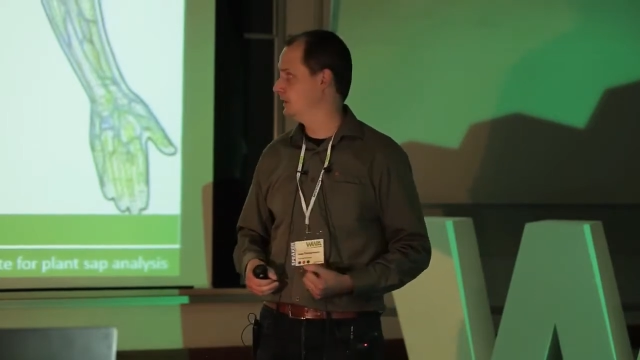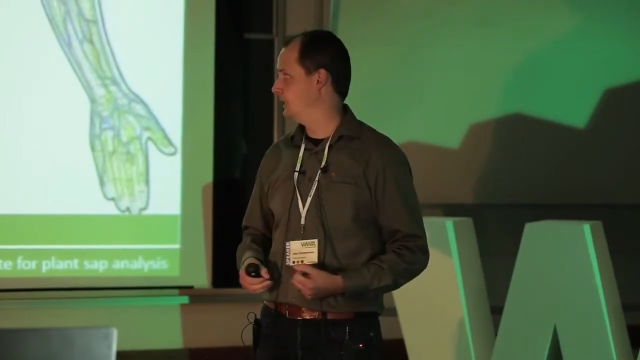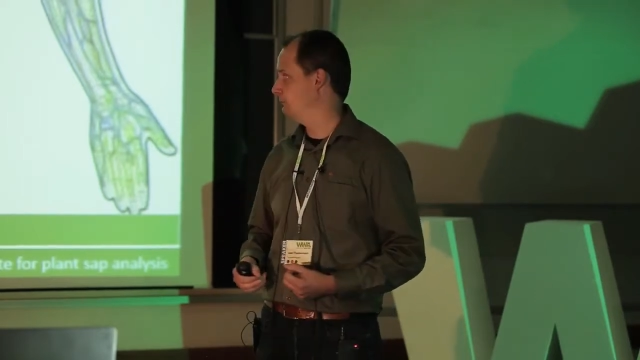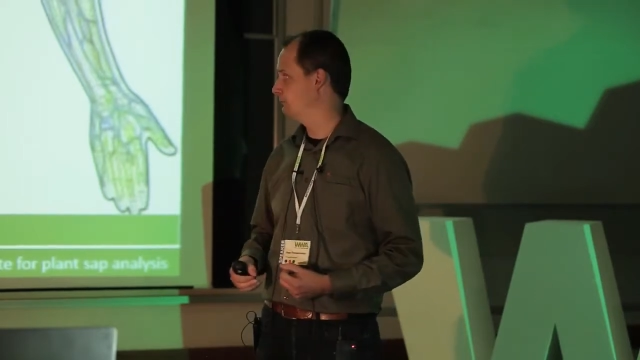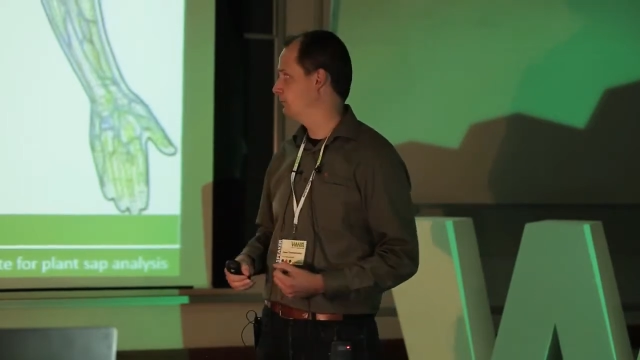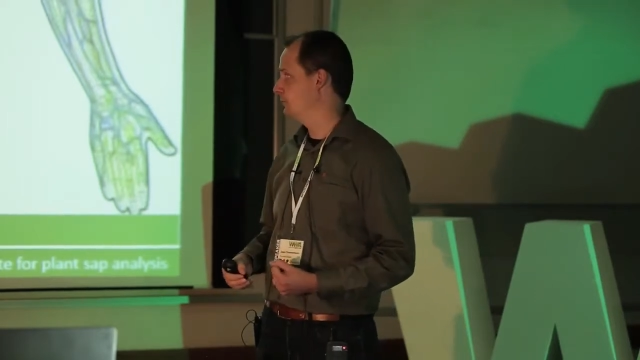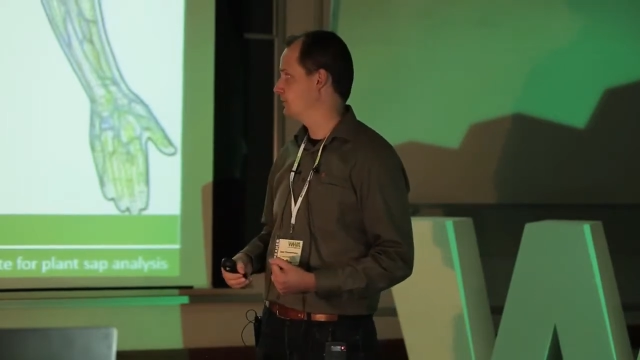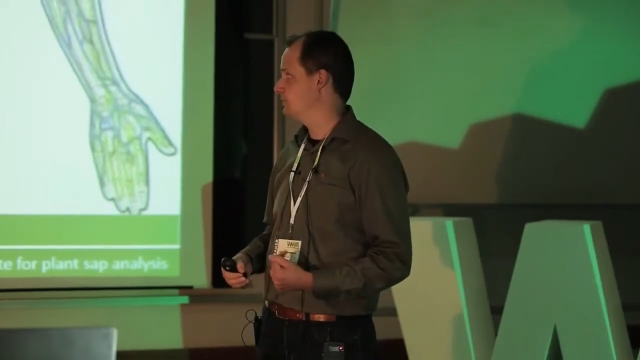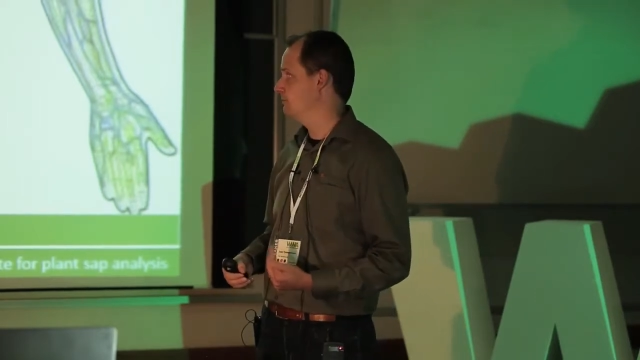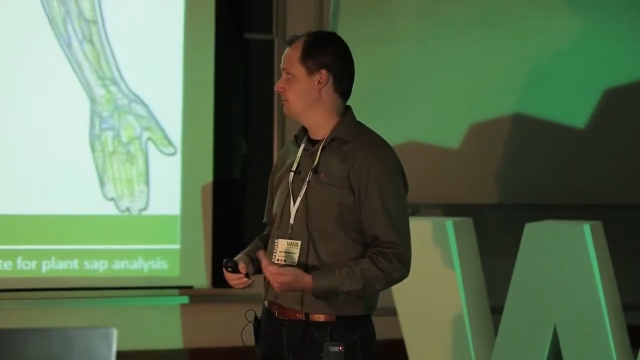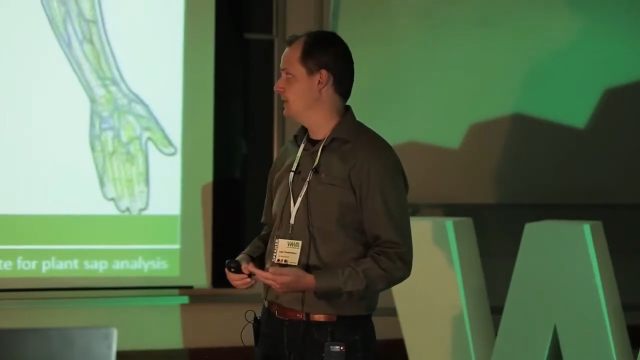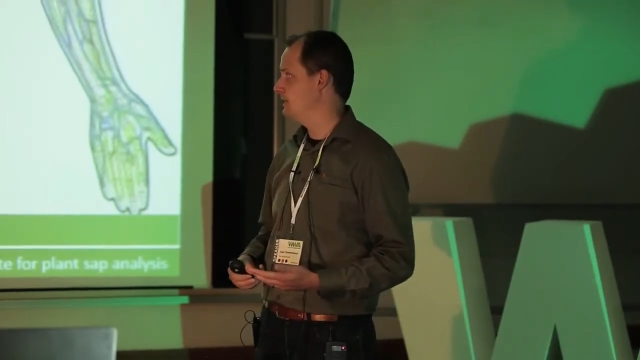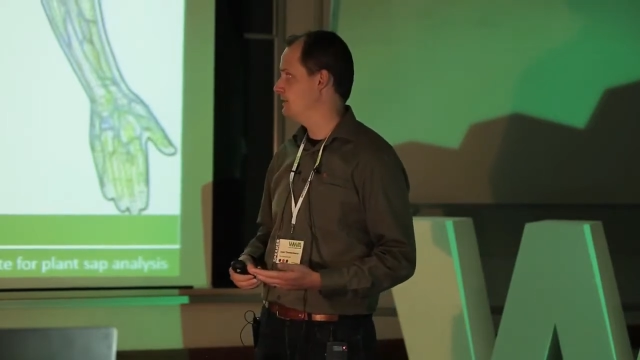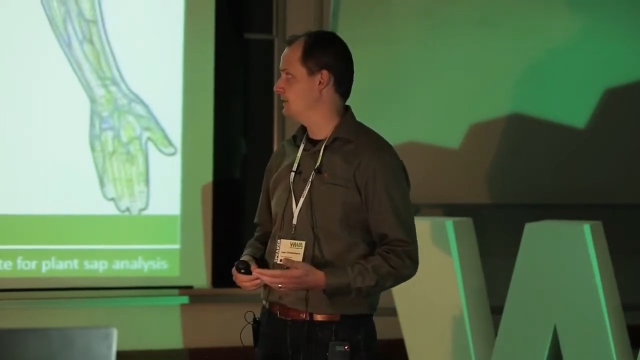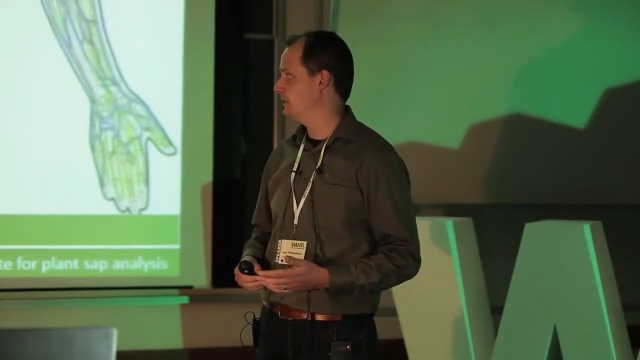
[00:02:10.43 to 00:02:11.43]
And of course the
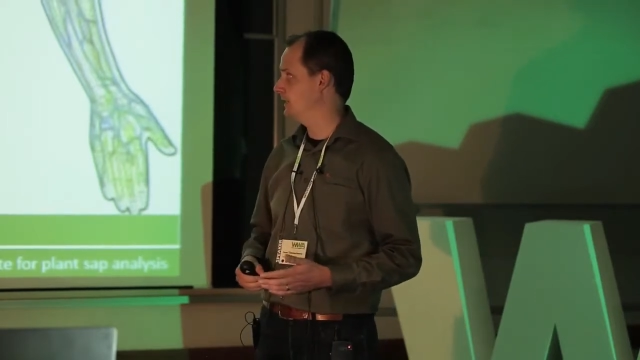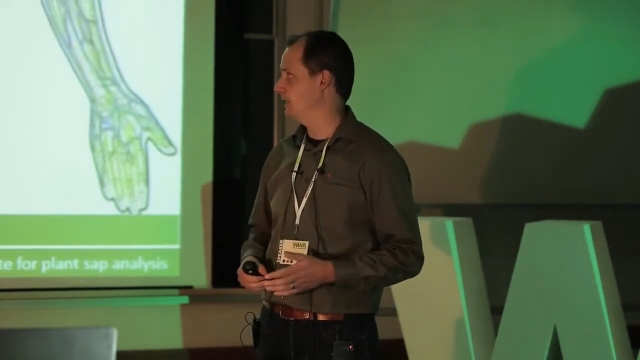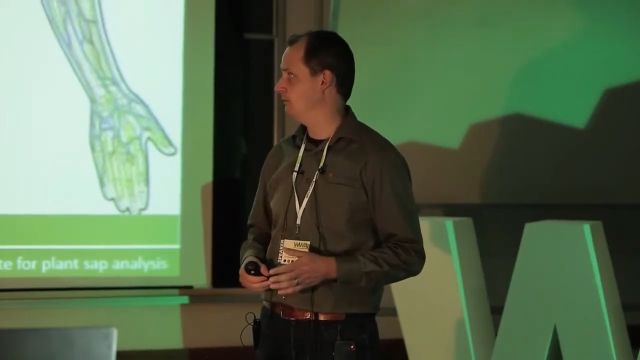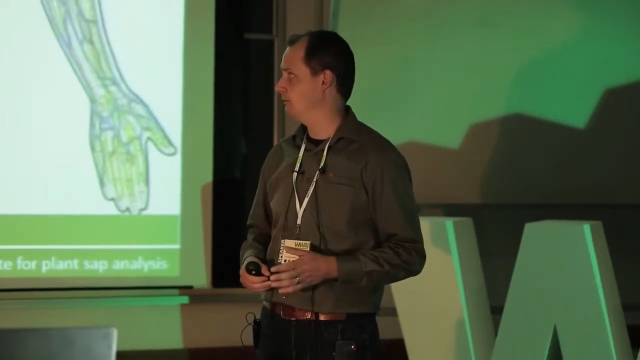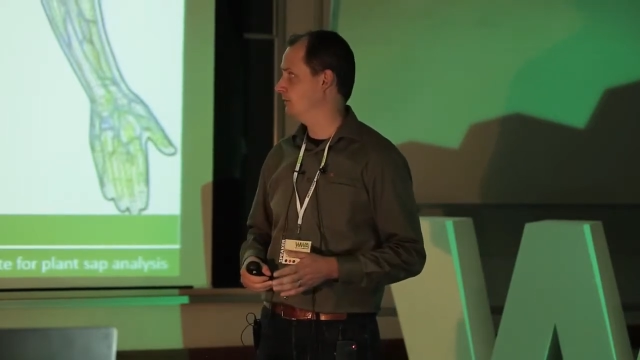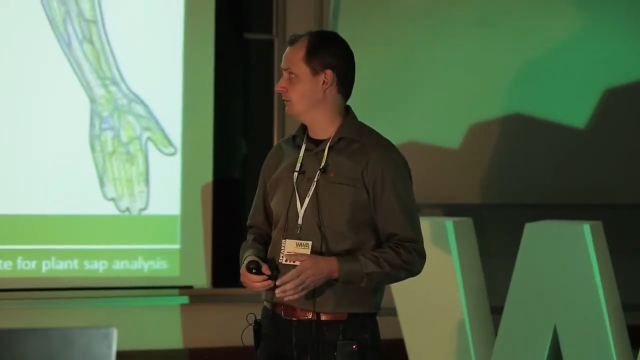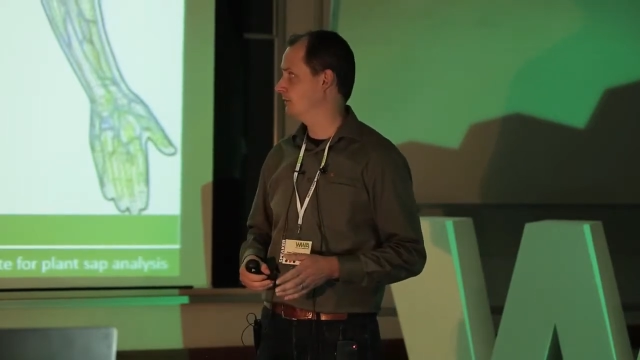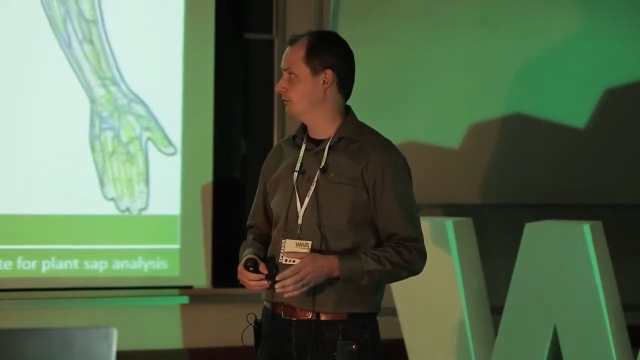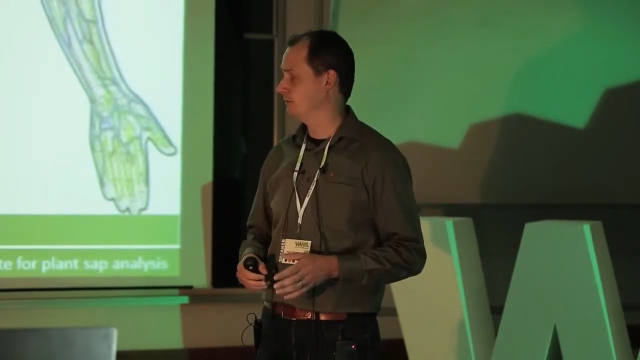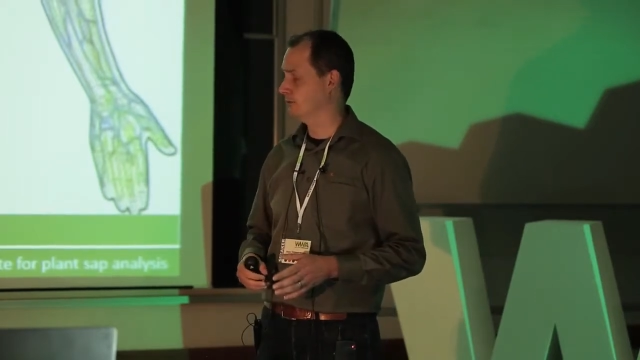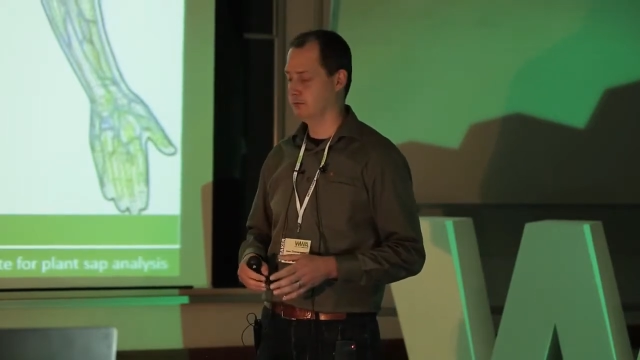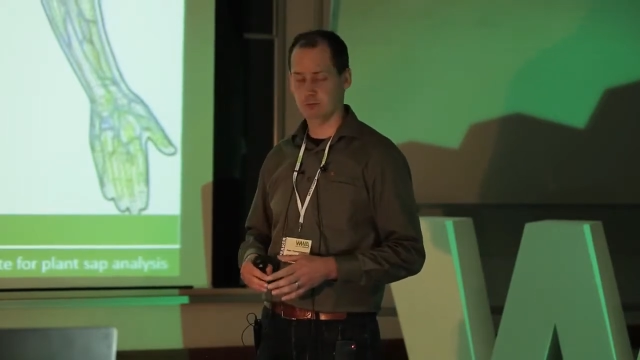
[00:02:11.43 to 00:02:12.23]
main element